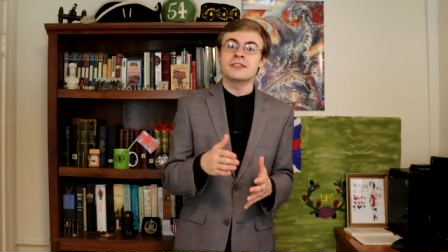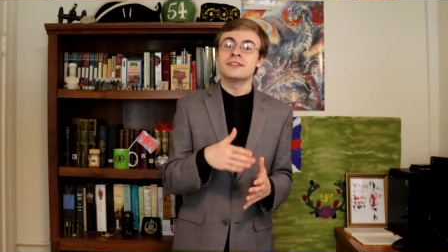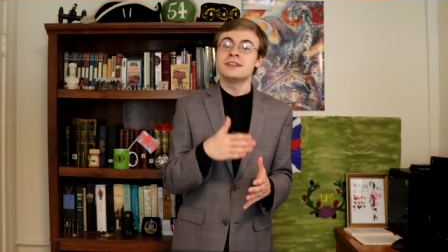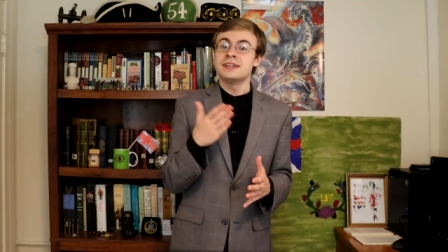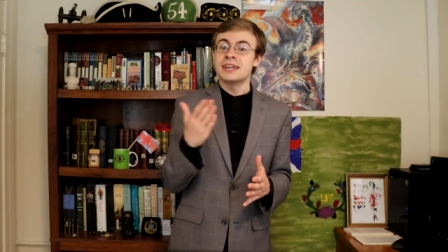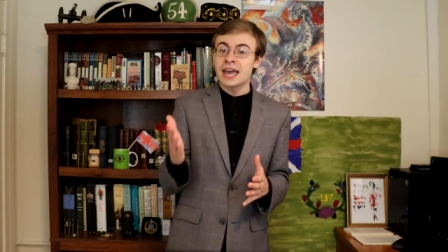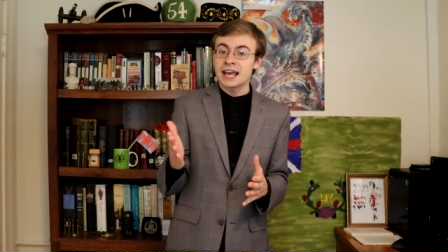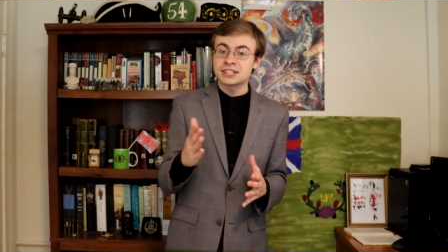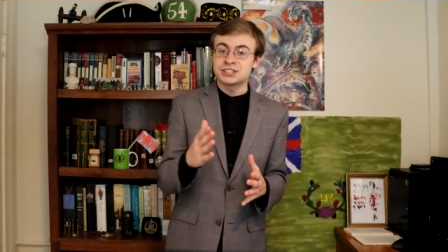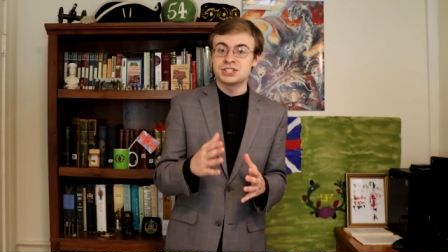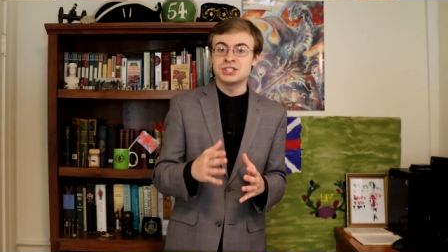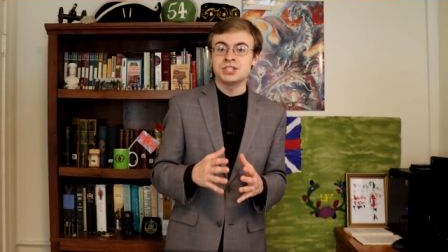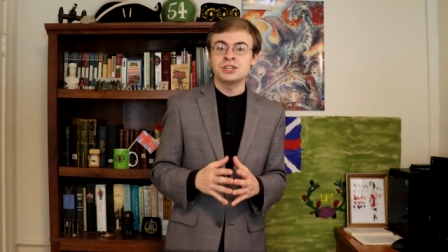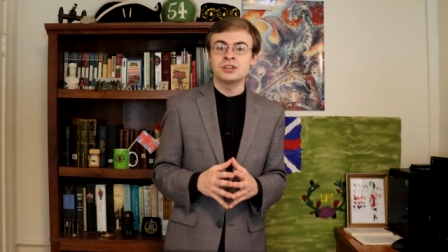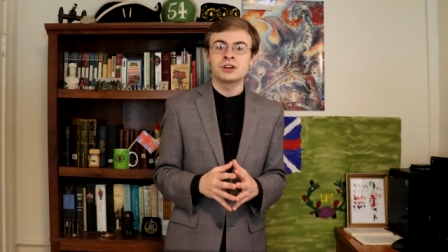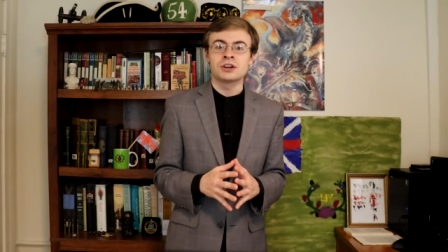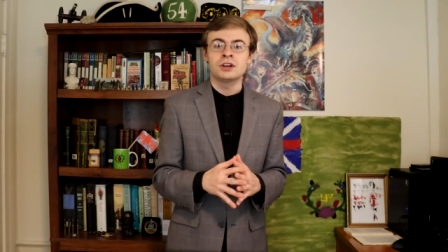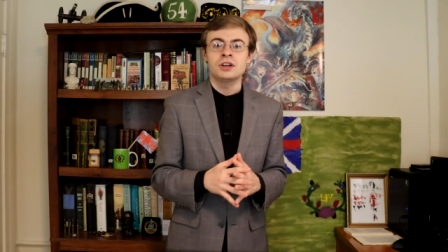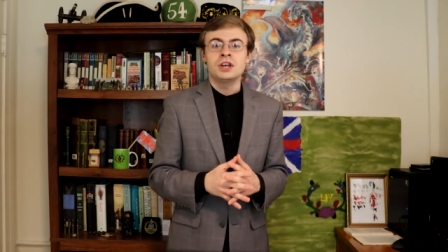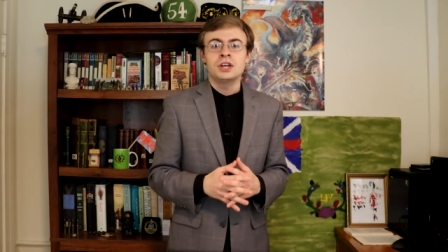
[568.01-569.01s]
the next
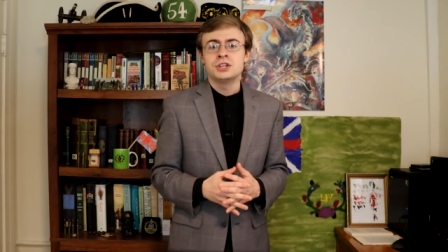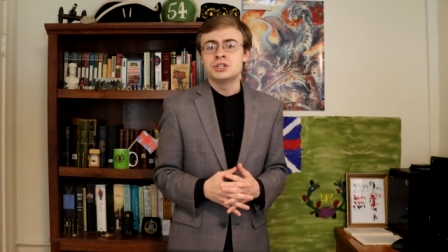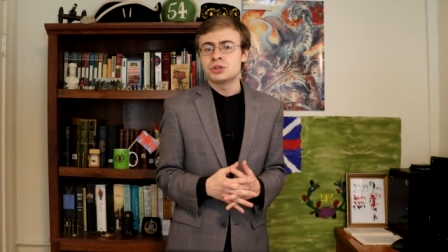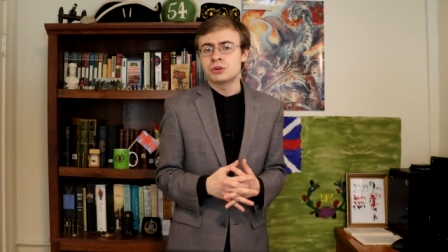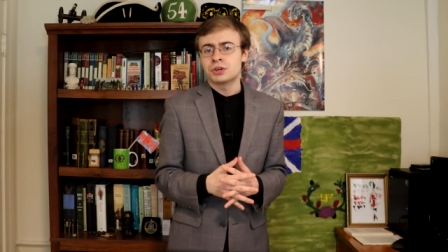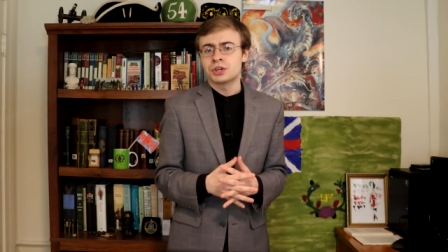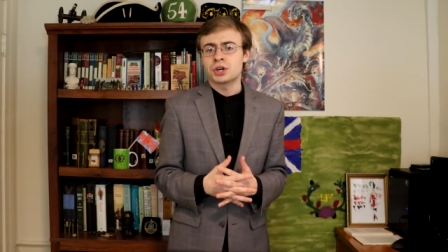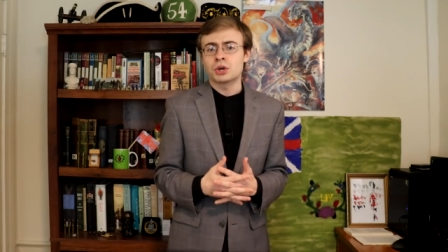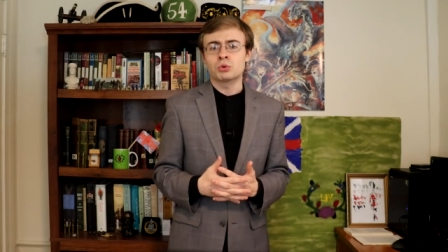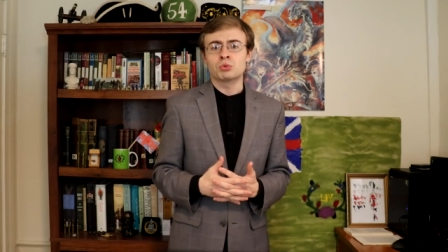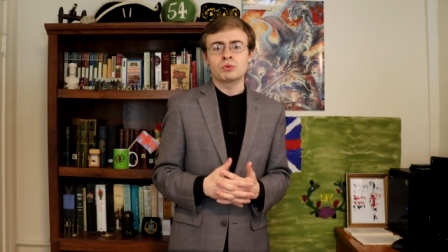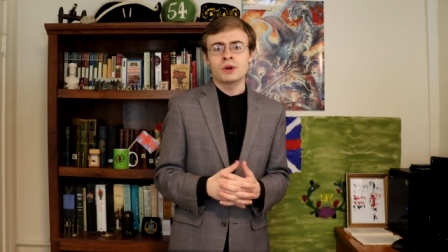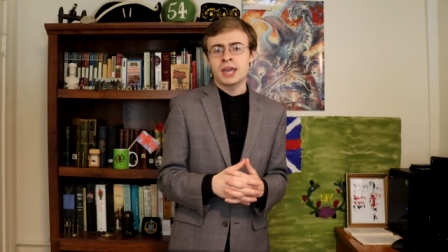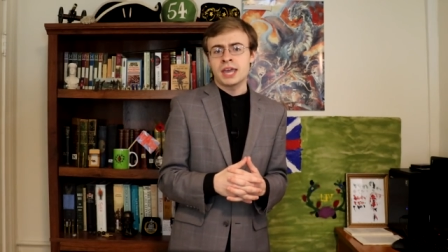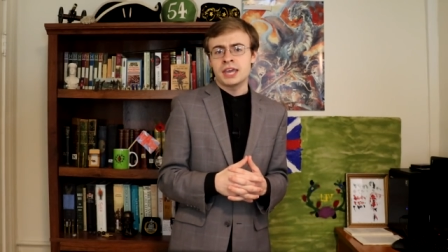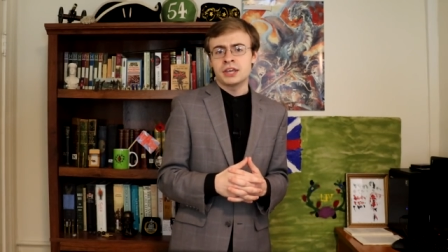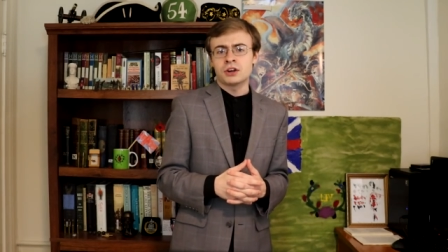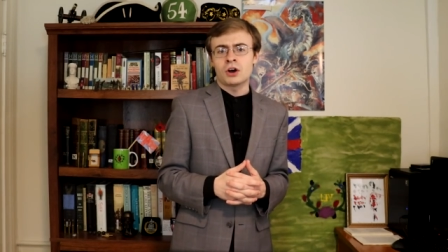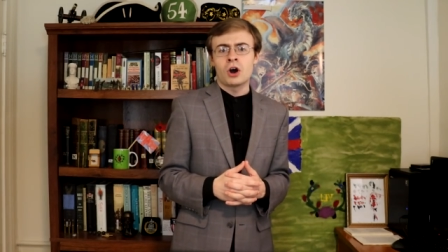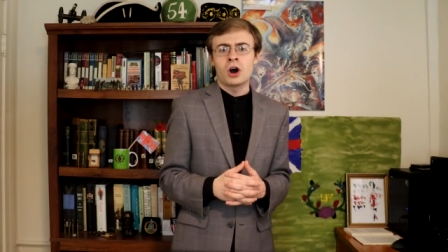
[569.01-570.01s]
year during a
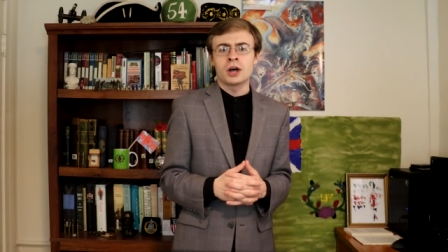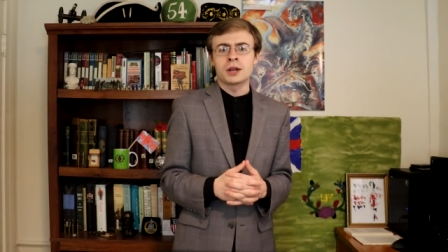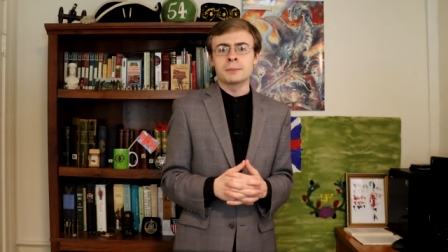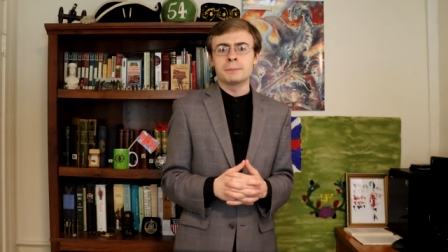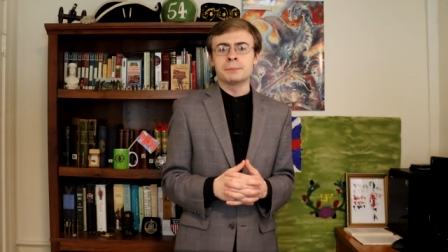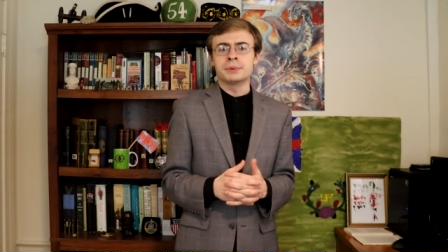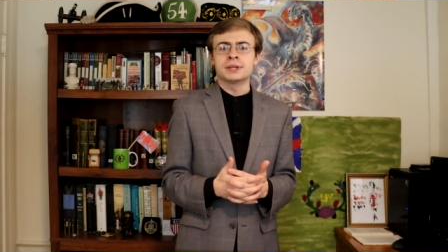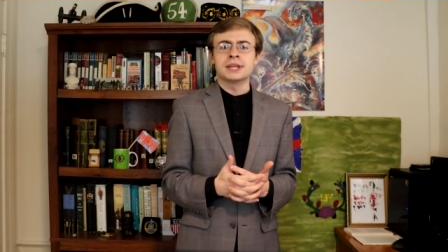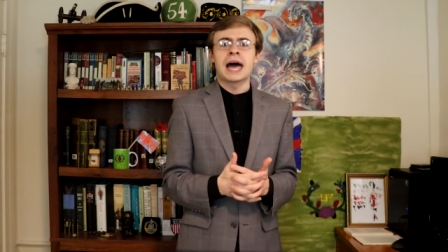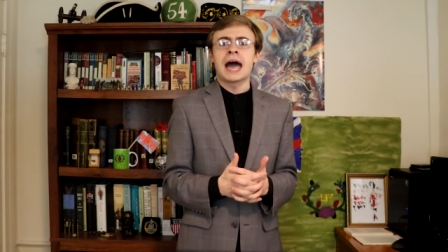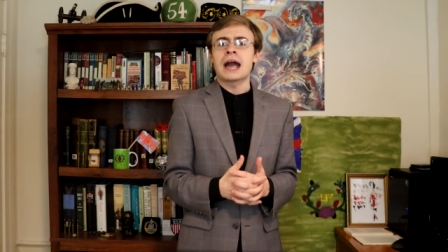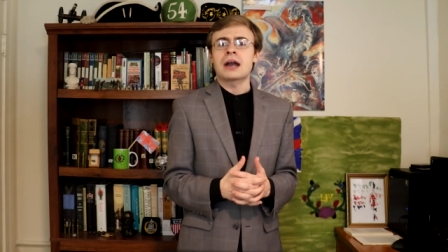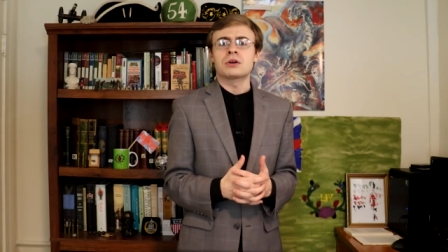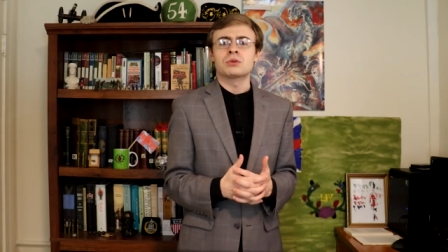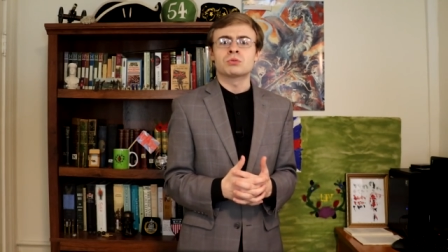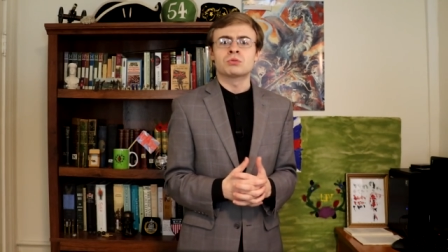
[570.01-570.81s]
raid on Black